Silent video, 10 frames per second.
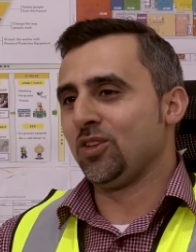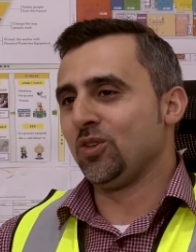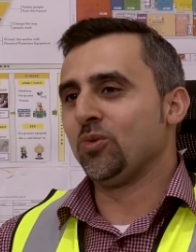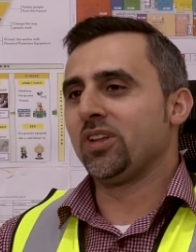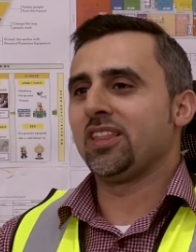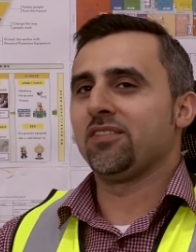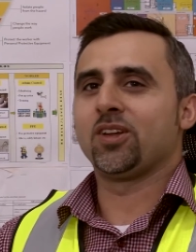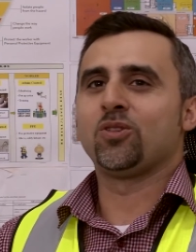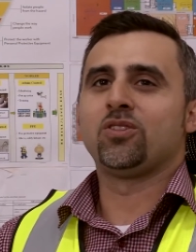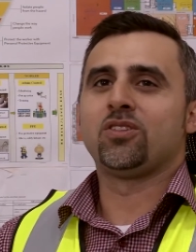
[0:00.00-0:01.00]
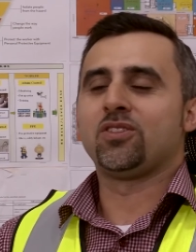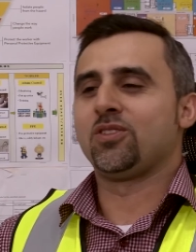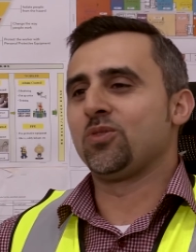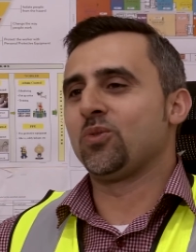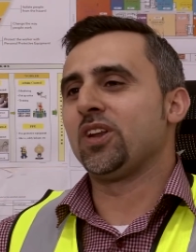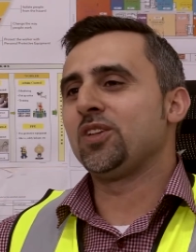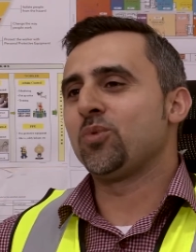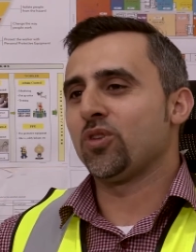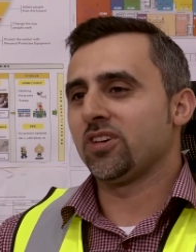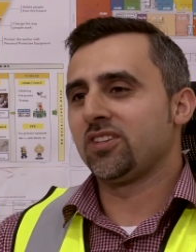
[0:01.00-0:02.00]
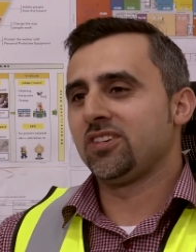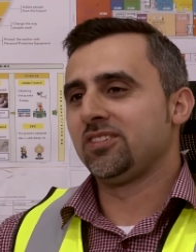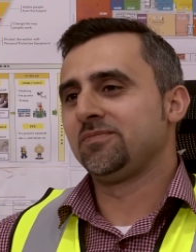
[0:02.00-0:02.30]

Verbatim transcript: You will get a very good quality product.